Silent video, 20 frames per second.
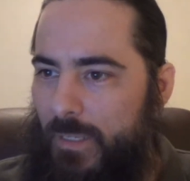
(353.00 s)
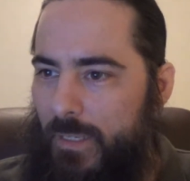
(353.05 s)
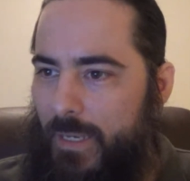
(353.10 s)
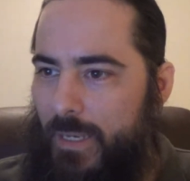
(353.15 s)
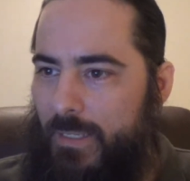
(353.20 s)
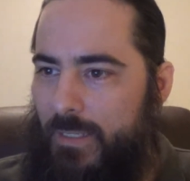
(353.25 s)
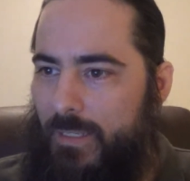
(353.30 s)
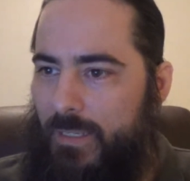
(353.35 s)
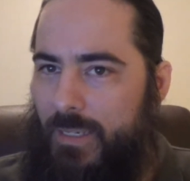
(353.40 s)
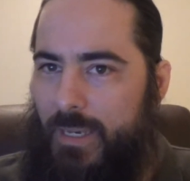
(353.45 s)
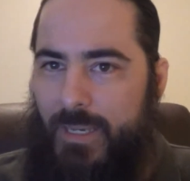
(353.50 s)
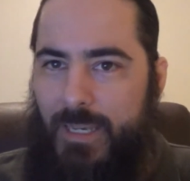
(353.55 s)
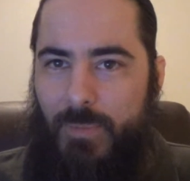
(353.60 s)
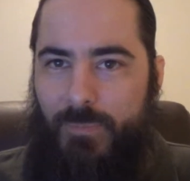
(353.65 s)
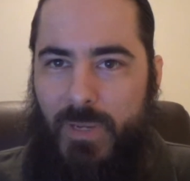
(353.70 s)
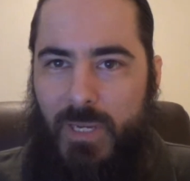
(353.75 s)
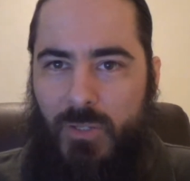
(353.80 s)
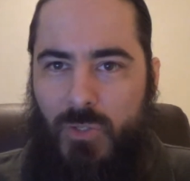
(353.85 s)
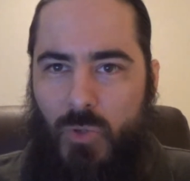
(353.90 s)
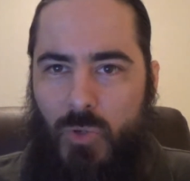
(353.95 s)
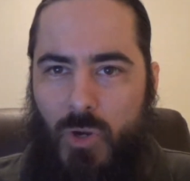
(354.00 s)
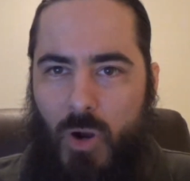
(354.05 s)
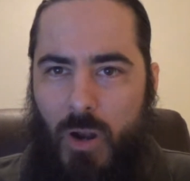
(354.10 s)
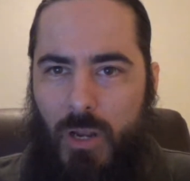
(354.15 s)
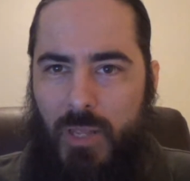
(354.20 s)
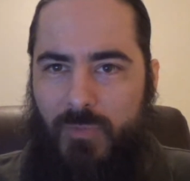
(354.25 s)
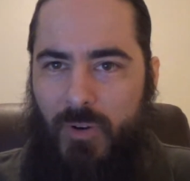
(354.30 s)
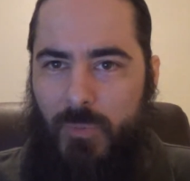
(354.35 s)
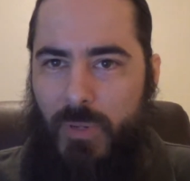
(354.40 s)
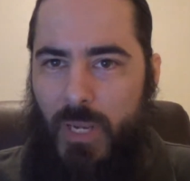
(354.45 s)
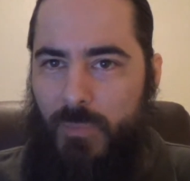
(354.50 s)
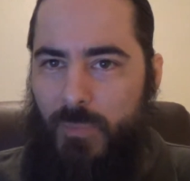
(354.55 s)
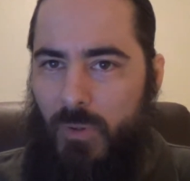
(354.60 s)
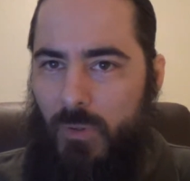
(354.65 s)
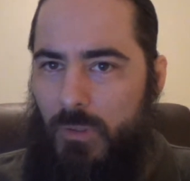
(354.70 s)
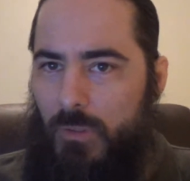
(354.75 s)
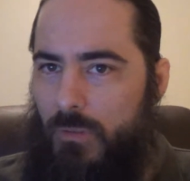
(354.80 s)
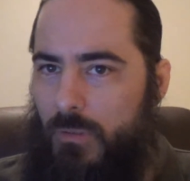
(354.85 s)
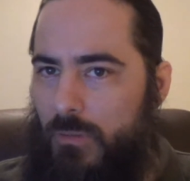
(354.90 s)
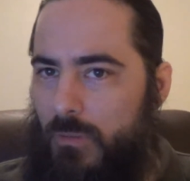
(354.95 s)
it can be too gnarly for
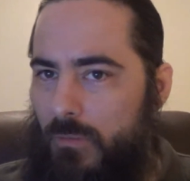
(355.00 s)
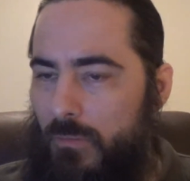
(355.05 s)
people.